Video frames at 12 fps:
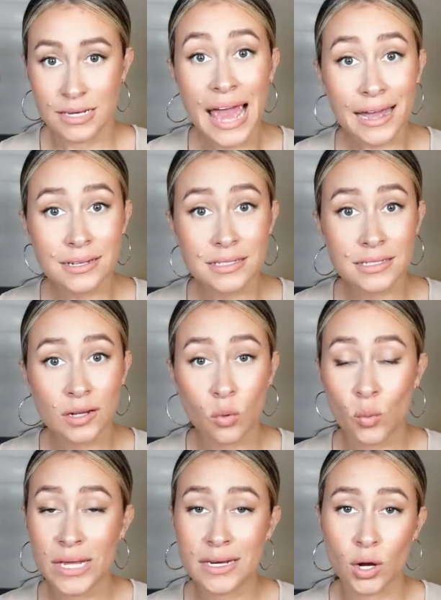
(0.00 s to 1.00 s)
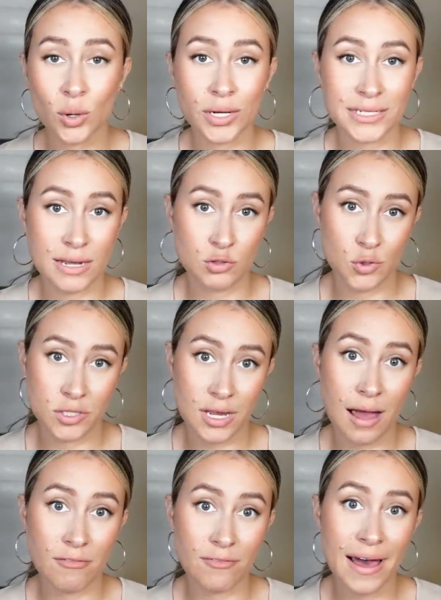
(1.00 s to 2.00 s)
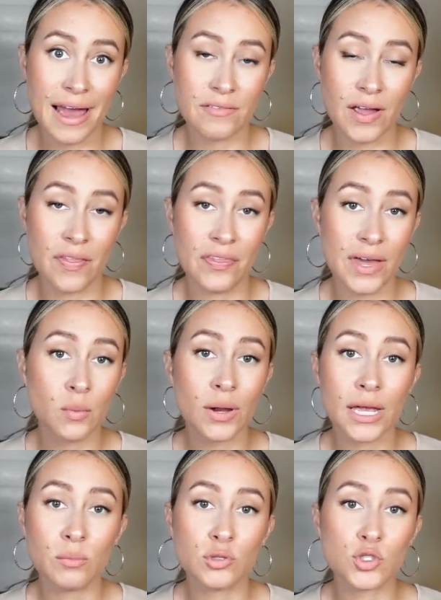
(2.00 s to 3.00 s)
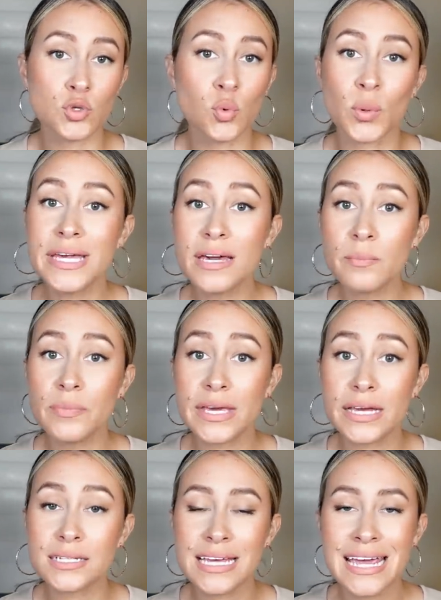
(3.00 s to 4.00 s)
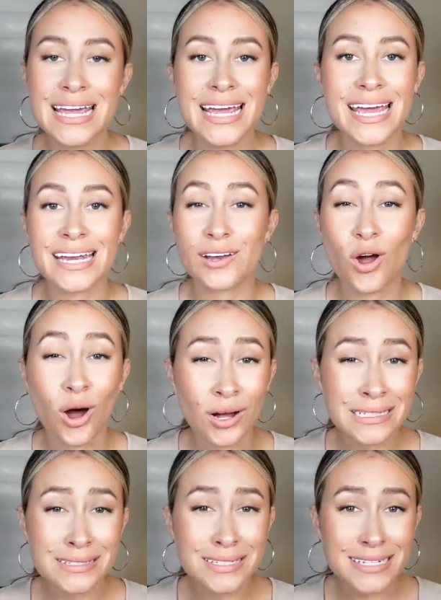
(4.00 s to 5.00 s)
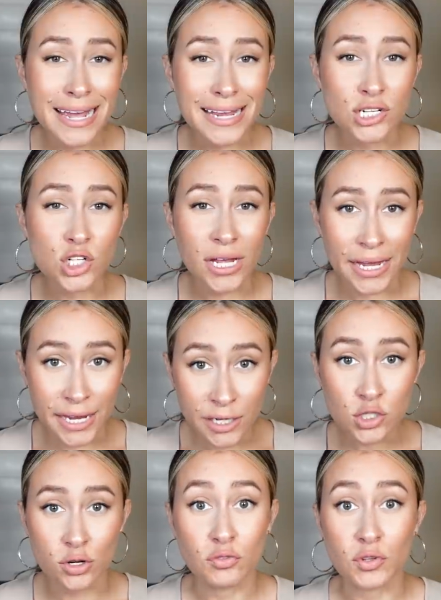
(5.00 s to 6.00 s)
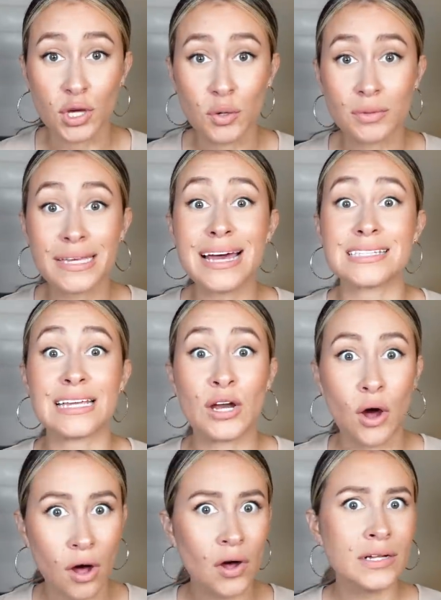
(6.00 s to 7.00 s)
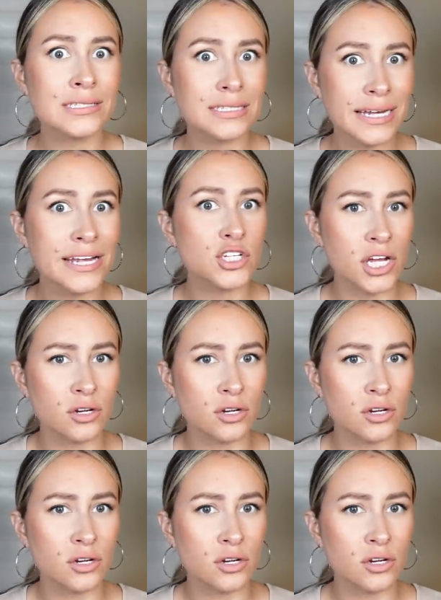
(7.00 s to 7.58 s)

Next, we narrowed it down to a top five, and they were able to recompete in an onstage interview. Yes, an onstage